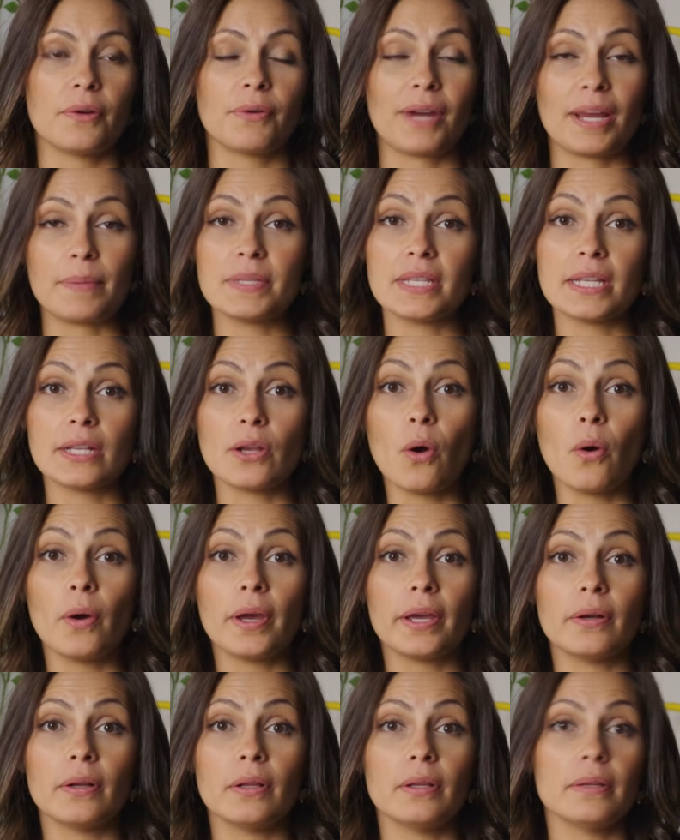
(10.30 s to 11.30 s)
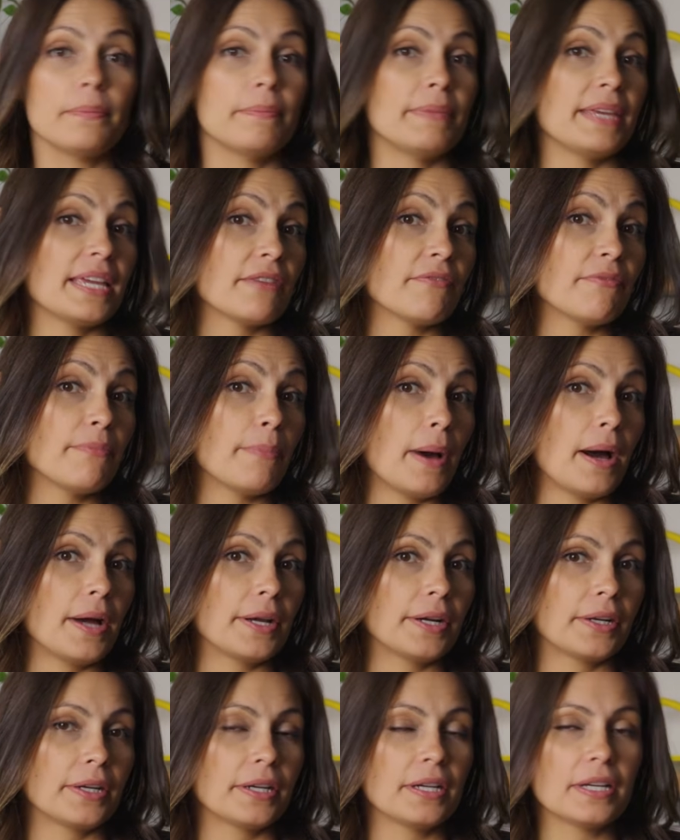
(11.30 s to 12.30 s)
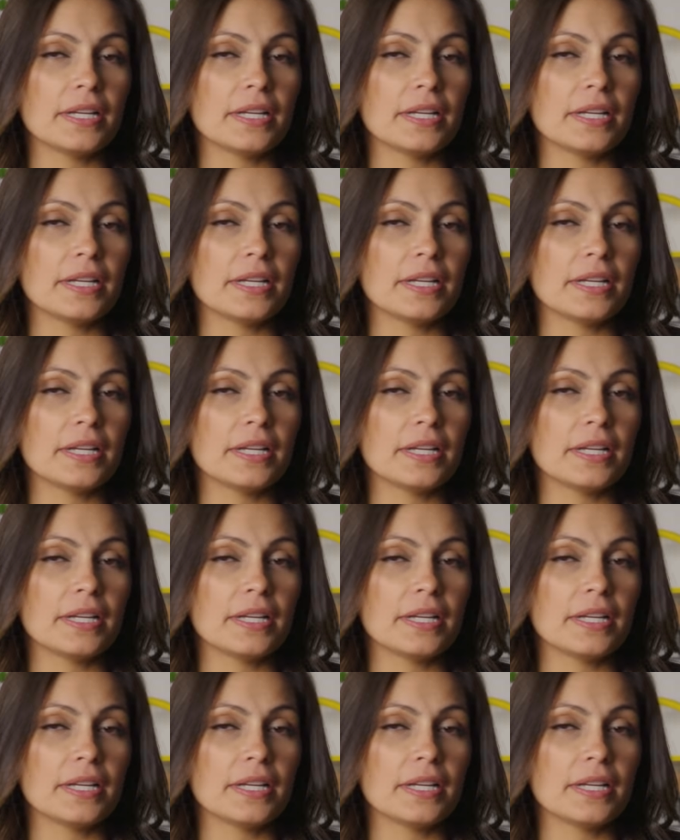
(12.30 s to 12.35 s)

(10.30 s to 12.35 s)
grapeseed oil, vegan butter.